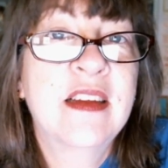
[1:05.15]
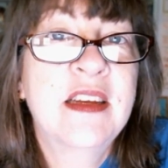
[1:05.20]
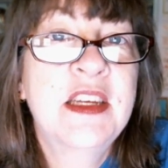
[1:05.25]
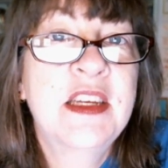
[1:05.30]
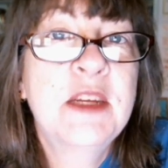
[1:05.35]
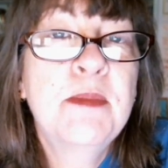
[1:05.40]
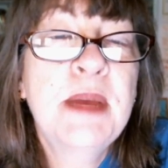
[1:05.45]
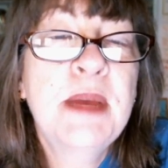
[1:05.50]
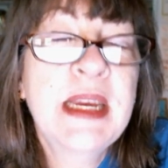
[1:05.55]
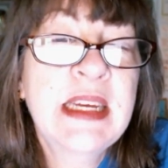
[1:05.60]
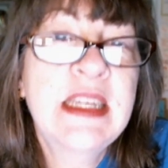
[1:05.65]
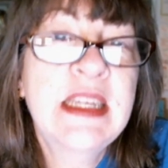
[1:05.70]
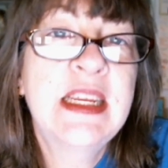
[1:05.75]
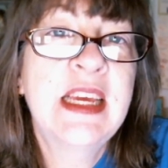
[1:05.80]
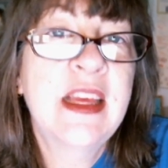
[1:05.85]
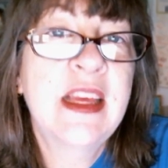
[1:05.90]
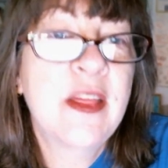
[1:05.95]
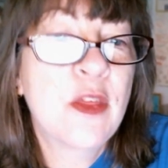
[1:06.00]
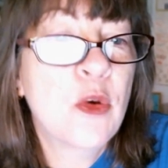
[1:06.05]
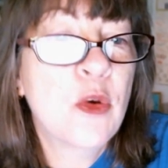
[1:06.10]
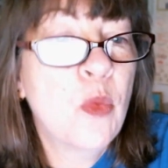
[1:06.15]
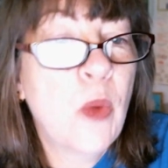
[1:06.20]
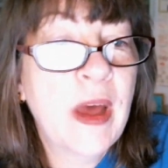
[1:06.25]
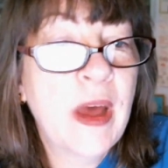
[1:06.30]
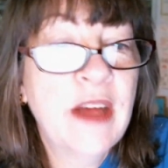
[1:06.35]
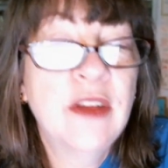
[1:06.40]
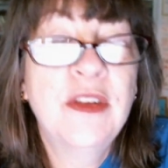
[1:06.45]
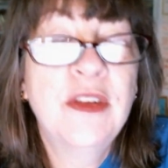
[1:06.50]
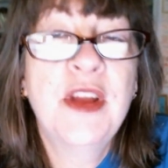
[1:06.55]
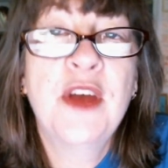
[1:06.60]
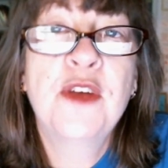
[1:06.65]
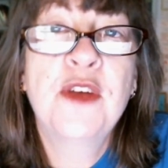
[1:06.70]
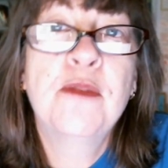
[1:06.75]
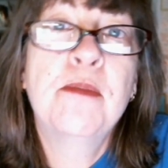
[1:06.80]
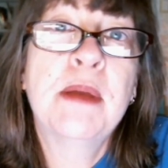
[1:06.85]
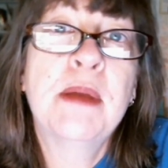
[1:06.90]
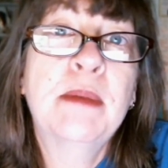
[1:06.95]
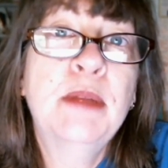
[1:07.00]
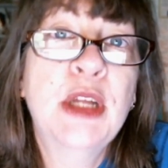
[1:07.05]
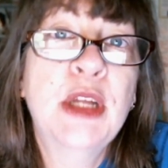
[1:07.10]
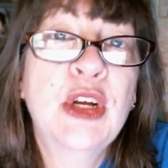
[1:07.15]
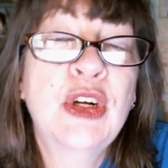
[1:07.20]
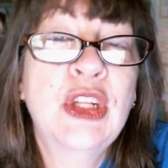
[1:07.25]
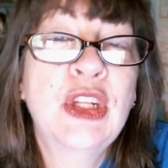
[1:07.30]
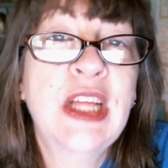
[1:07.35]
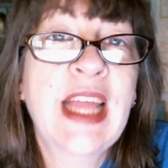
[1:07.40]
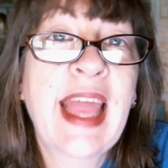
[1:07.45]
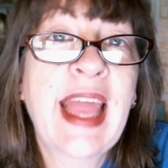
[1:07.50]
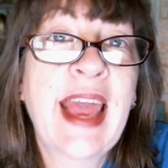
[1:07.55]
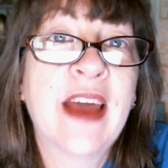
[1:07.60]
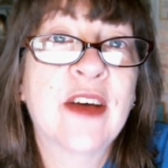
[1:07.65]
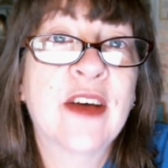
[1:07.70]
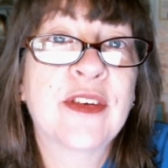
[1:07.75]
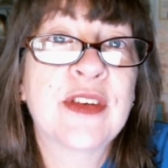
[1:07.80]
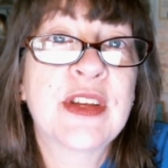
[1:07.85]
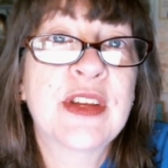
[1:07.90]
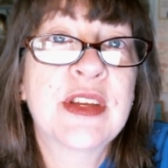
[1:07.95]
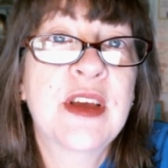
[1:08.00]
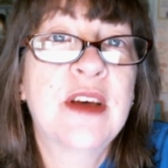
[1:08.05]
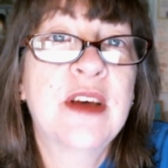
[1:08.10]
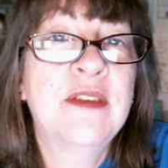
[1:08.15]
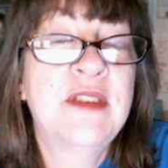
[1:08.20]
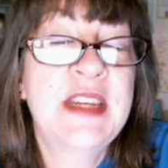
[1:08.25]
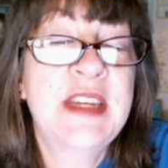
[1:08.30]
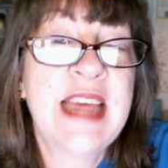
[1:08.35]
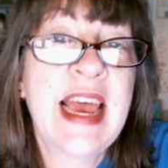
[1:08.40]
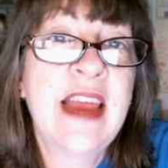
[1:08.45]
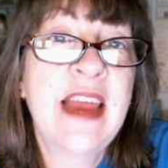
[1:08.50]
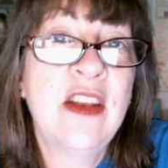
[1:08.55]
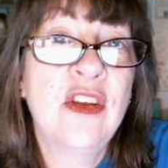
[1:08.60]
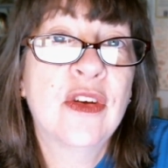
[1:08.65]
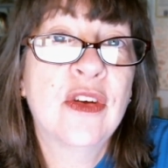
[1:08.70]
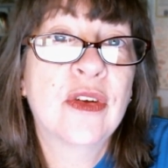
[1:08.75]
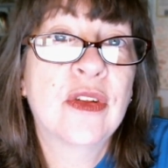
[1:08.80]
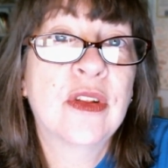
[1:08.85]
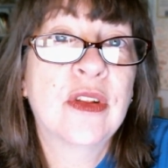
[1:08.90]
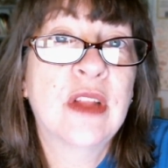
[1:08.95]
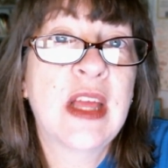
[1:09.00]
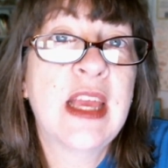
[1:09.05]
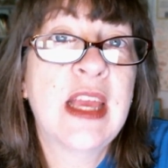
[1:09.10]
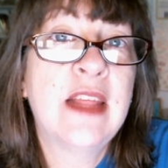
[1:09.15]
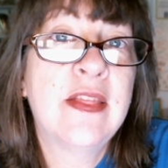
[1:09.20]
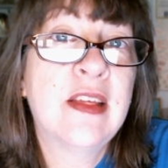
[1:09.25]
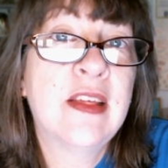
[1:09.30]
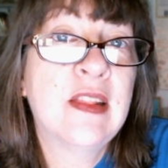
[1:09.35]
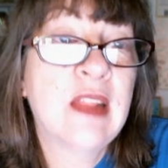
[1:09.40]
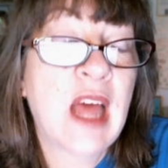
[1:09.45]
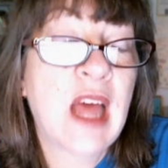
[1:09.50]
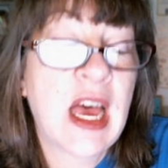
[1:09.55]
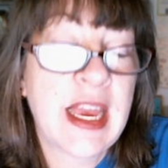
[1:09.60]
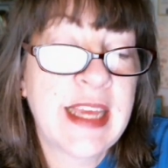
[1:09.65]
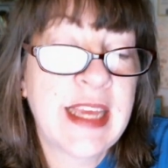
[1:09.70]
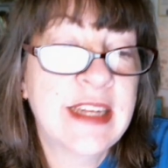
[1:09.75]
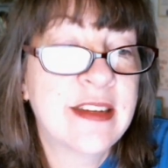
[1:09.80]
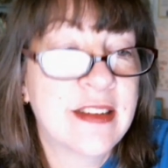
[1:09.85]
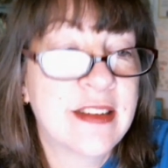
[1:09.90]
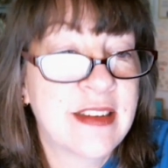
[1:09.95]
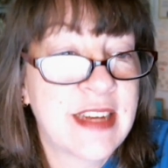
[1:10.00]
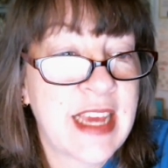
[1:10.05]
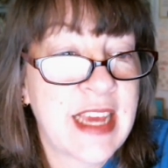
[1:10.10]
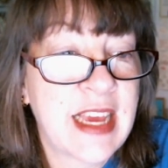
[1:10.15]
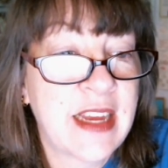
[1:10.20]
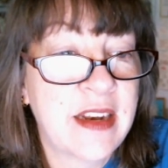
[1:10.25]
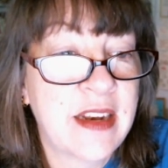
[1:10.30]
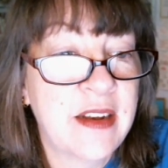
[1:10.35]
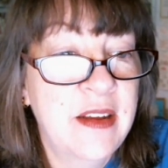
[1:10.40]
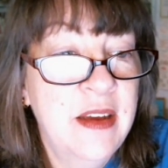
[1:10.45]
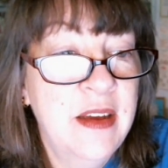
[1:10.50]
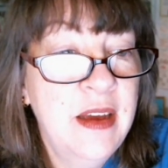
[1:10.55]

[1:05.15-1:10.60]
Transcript: depicting the well known biblical account of Daniel in the lion's den.